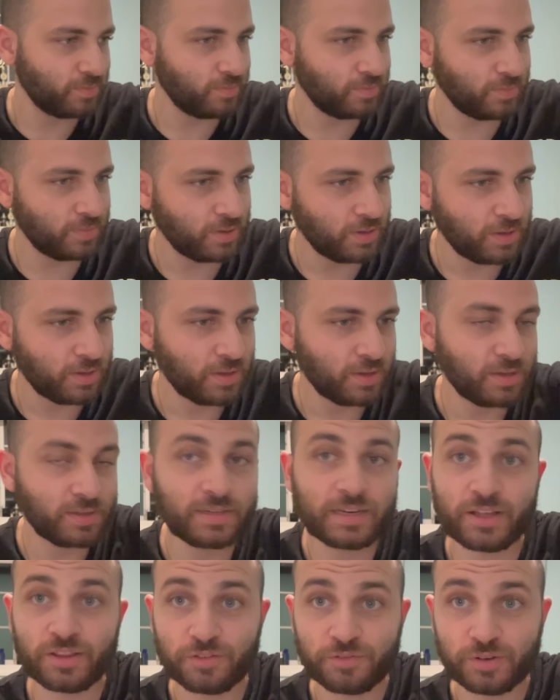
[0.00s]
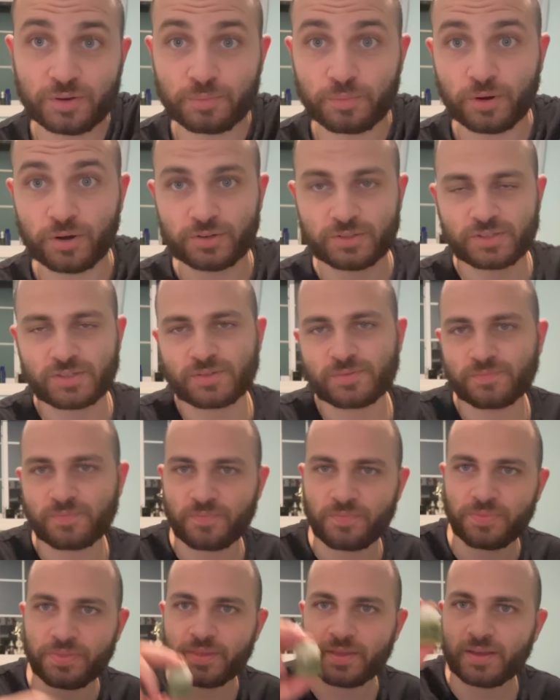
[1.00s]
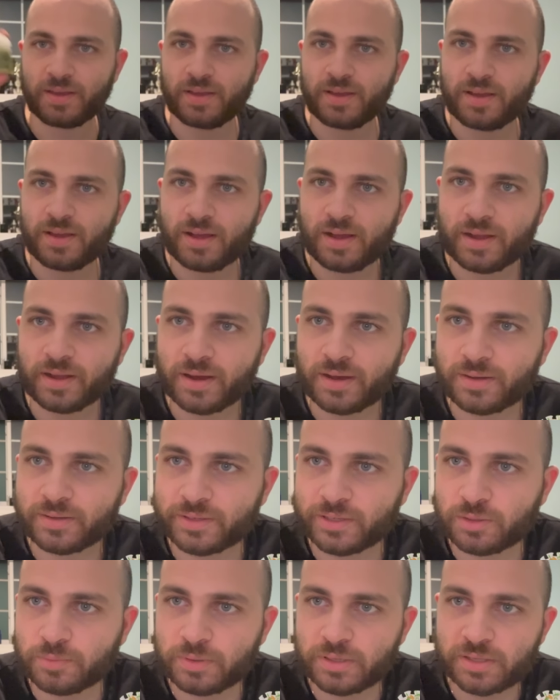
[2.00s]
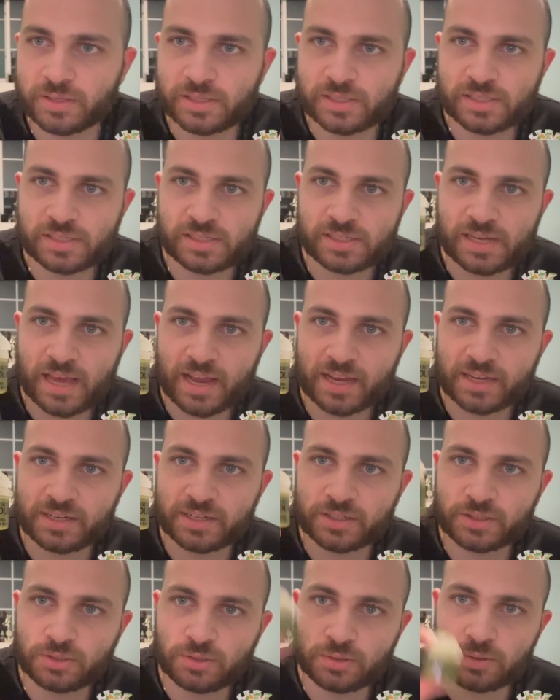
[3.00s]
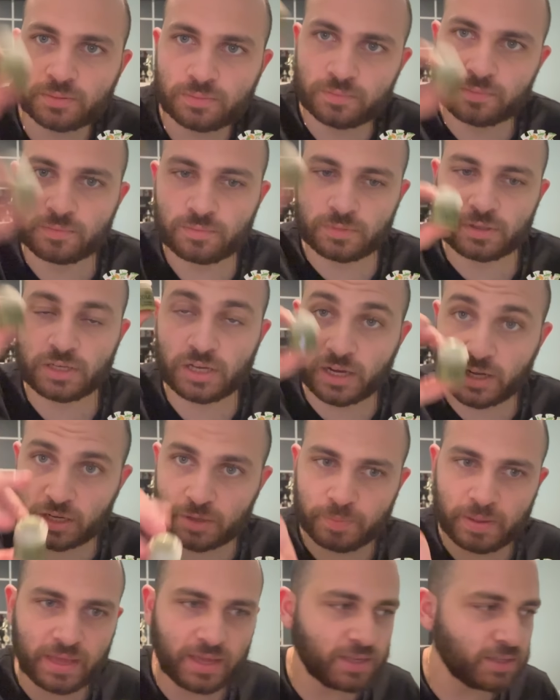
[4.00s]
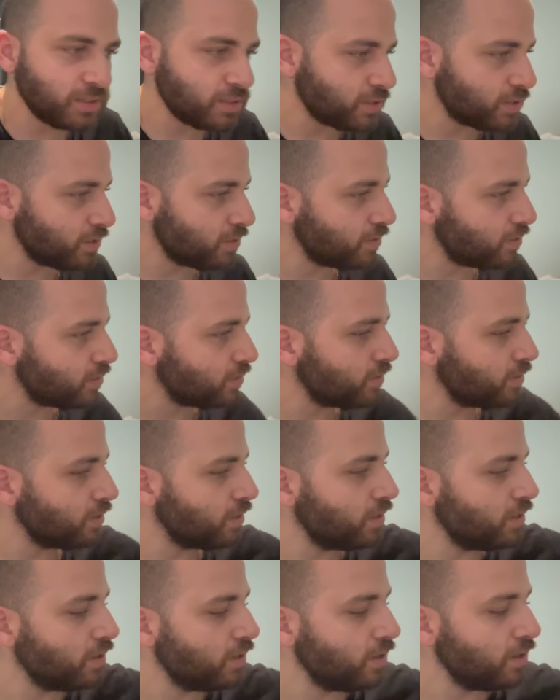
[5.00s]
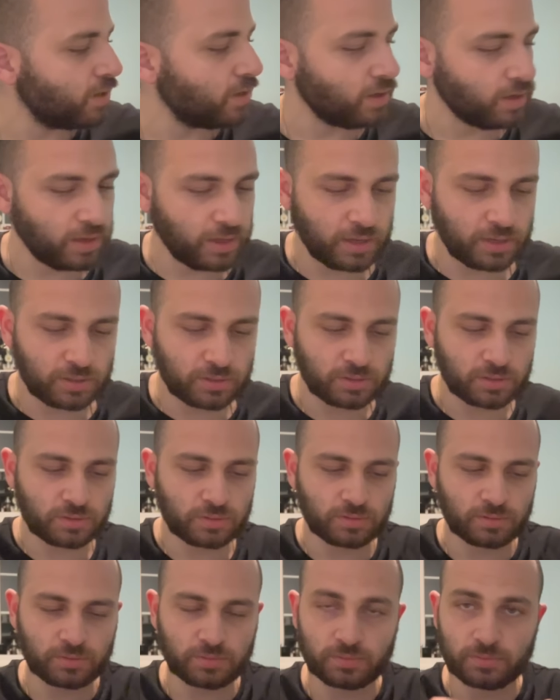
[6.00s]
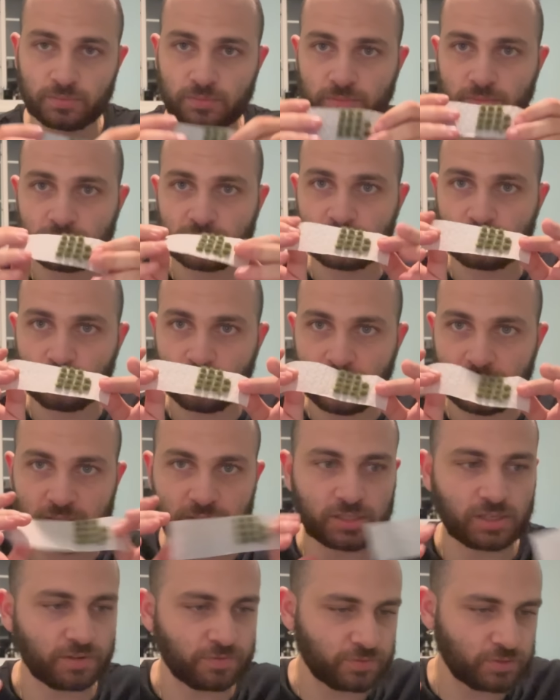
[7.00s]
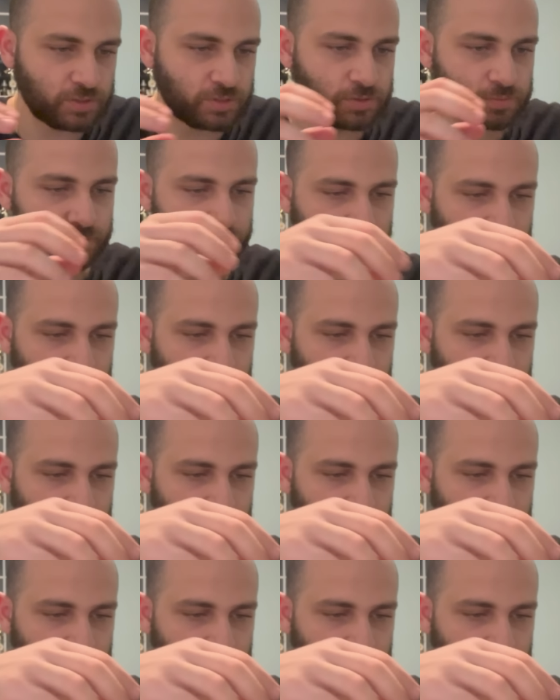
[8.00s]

Now the fun parts. I got a little bit of this technical gunk paste and some grass tufts.